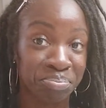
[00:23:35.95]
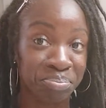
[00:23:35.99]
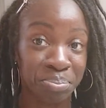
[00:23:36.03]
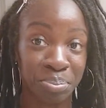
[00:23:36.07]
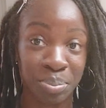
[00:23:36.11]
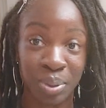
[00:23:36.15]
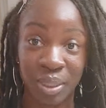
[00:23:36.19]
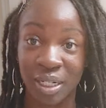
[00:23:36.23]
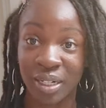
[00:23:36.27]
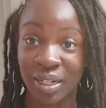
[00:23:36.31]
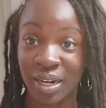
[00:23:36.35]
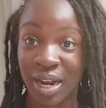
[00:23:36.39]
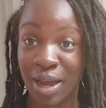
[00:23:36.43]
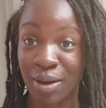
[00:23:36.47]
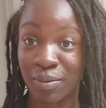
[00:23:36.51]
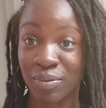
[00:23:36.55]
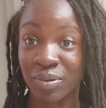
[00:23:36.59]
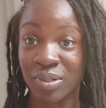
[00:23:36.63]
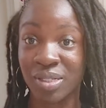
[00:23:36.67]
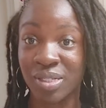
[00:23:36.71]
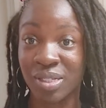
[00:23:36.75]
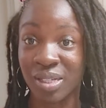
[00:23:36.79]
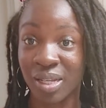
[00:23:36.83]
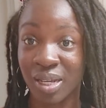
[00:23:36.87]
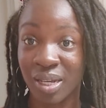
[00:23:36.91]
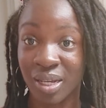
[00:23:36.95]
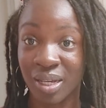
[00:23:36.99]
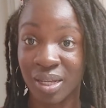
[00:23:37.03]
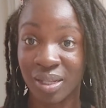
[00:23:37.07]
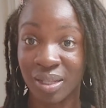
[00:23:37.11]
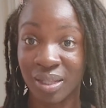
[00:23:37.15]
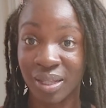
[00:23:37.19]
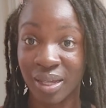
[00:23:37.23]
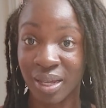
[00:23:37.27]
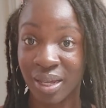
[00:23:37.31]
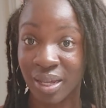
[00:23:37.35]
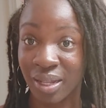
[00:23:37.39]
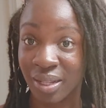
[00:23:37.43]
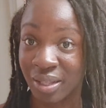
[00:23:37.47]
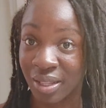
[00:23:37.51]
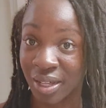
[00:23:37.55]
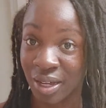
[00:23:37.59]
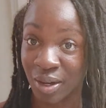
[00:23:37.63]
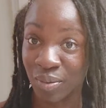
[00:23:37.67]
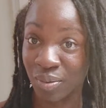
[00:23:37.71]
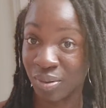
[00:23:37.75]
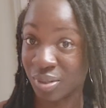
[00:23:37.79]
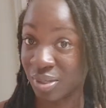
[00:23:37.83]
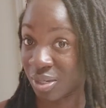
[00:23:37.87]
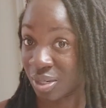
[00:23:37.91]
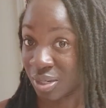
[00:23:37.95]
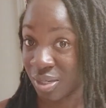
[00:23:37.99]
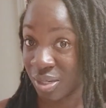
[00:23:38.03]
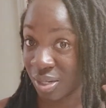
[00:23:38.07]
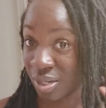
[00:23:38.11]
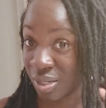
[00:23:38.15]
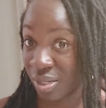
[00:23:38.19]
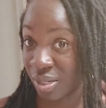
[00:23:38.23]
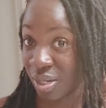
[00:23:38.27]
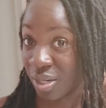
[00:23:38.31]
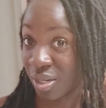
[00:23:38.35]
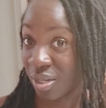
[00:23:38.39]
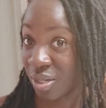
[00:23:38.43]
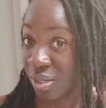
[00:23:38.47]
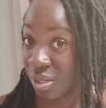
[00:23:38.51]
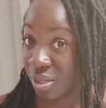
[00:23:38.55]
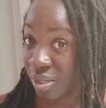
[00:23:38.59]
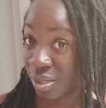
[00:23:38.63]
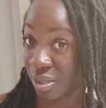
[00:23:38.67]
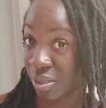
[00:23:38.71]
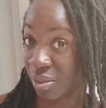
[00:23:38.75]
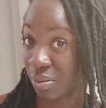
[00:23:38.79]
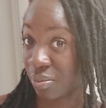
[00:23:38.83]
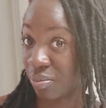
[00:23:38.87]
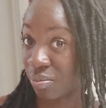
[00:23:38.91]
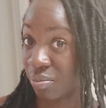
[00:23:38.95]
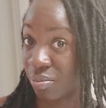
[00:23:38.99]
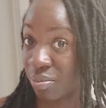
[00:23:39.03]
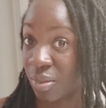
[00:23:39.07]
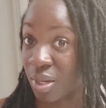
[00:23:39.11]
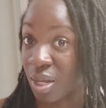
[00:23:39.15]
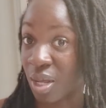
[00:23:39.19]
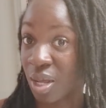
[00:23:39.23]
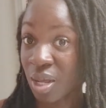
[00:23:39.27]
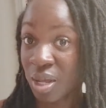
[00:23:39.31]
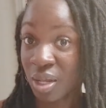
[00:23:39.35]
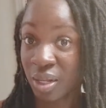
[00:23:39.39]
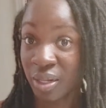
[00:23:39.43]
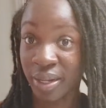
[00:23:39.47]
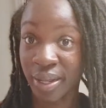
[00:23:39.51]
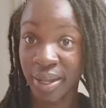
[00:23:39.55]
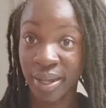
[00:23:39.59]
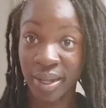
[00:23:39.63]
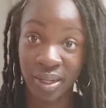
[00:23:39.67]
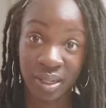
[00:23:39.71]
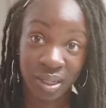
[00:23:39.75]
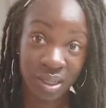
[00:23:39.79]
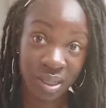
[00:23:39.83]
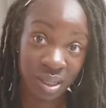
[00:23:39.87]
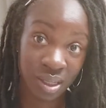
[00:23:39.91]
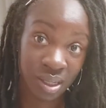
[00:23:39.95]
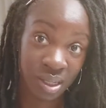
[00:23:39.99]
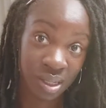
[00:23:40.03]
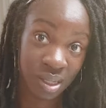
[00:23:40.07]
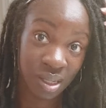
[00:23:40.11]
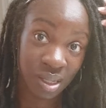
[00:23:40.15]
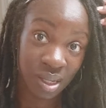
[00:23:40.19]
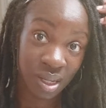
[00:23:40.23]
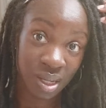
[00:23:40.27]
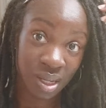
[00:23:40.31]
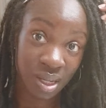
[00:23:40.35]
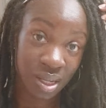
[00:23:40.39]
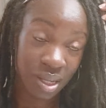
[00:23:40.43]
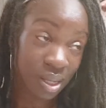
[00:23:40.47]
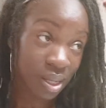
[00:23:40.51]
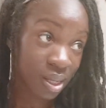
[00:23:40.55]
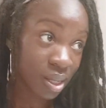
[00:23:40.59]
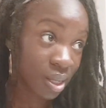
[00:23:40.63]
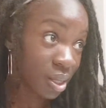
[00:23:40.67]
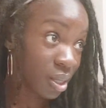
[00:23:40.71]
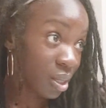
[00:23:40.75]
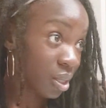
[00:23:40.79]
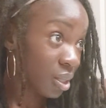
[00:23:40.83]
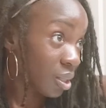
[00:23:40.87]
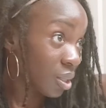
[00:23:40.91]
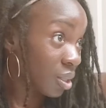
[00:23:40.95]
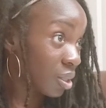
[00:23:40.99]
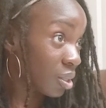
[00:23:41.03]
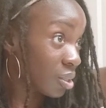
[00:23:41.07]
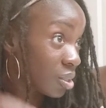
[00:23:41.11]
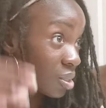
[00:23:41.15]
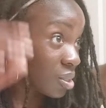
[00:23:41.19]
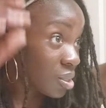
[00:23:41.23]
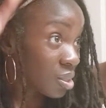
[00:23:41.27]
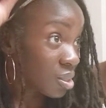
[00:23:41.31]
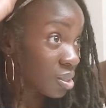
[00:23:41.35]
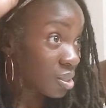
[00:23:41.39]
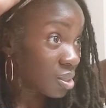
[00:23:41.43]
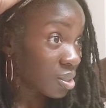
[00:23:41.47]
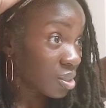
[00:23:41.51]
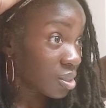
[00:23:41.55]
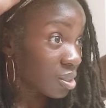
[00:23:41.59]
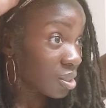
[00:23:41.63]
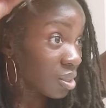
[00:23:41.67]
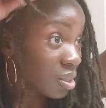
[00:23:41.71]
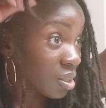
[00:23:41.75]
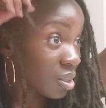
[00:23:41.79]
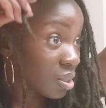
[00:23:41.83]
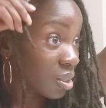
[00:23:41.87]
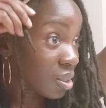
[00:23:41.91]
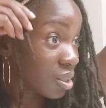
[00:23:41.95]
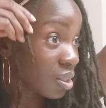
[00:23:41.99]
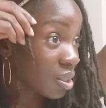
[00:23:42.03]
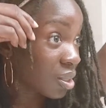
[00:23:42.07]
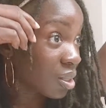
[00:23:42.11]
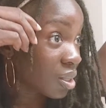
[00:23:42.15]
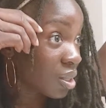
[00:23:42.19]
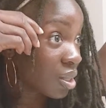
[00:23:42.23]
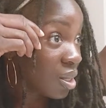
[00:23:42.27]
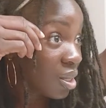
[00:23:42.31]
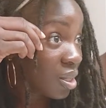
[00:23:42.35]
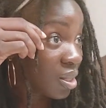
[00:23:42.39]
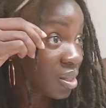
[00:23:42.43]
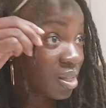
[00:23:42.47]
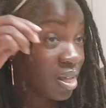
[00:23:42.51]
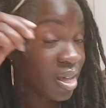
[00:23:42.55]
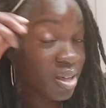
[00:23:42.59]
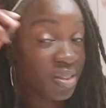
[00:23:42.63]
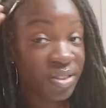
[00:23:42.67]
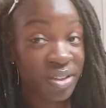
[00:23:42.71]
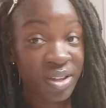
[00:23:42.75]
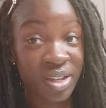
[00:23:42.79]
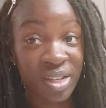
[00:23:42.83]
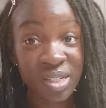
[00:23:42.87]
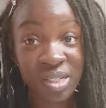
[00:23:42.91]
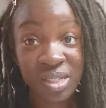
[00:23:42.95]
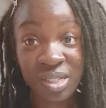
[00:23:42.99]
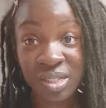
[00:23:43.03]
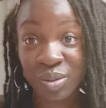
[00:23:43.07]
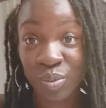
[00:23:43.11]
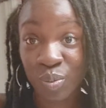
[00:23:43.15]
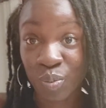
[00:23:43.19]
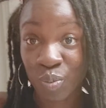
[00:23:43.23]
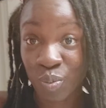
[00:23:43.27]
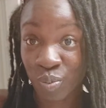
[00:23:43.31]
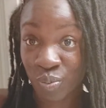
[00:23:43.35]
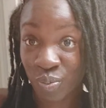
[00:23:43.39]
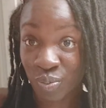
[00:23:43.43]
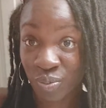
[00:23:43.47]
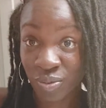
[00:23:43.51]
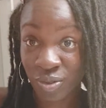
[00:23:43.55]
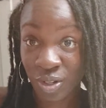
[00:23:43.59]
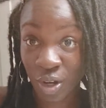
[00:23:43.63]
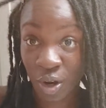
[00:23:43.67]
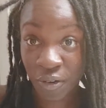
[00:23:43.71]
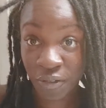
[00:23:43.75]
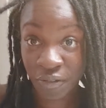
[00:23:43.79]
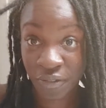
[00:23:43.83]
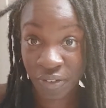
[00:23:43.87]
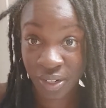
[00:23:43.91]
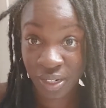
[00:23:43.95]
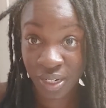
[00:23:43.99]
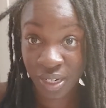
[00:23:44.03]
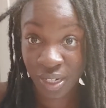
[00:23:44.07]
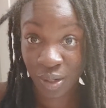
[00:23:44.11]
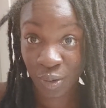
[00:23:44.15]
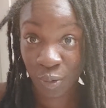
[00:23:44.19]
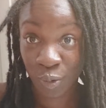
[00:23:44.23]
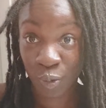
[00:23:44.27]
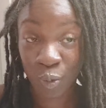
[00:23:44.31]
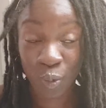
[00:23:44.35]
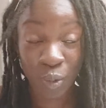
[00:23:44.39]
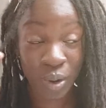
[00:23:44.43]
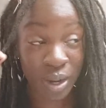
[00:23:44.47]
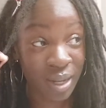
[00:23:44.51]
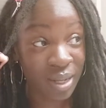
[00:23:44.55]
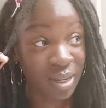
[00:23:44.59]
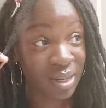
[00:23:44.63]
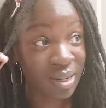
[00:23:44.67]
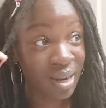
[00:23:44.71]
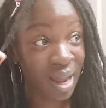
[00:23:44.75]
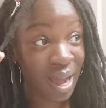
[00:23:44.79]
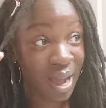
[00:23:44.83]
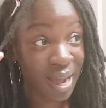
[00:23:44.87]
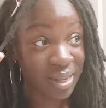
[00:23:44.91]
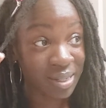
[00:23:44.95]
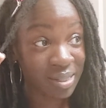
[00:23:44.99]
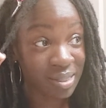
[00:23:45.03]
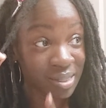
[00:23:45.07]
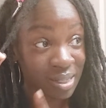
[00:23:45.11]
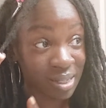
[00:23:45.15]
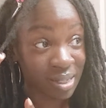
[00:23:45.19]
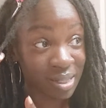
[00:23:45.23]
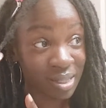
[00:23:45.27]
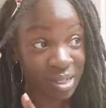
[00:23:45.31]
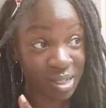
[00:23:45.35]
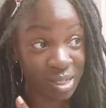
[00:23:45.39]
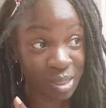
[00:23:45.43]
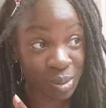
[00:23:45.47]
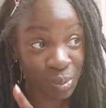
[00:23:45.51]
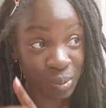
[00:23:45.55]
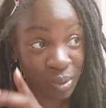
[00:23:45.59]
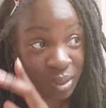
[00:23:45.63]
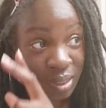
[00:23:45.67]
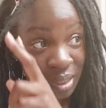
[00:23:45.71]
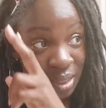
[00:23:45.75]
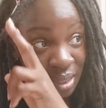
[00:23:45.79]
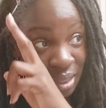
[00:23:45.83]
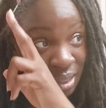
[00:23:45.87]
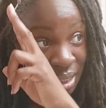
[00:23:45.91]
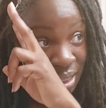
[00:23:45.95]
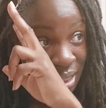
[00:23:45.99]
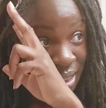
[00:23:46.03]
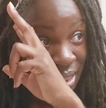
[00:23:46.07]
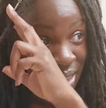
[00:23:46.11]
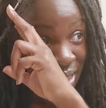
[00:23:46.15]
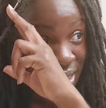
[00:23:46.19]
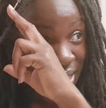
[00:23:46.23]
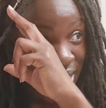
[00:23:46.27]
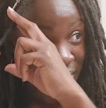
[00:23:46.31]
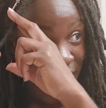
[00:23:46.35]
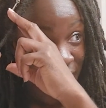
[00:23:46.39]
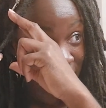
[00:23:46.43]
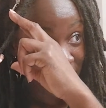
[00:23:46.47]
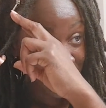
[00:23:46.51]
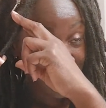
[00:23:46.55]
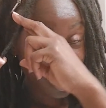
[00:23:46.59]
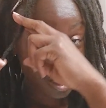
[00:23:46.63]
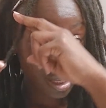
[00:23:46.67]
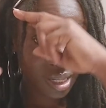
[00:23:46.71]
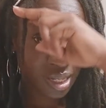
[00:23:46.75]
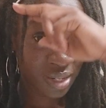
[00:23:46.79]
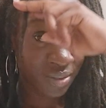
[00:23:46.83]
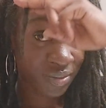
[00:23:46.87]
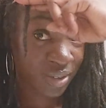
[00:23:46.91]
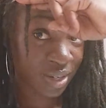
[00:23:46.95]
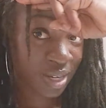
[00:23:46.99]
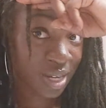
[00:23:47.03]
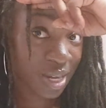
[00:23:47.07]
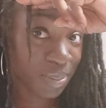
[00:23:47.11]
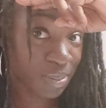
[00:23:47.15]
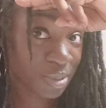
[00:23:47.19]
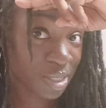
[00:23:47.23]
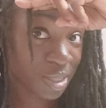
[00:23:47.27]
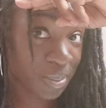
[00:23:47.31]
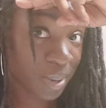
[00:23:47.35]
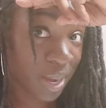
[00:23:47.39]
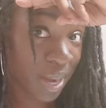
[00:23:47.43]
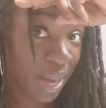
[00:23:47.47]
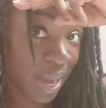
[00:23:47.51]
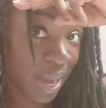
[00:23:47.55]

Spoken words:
But I would say that was a success. Like, let's see. And this, don't forget, when I did this one, it didn't even come to my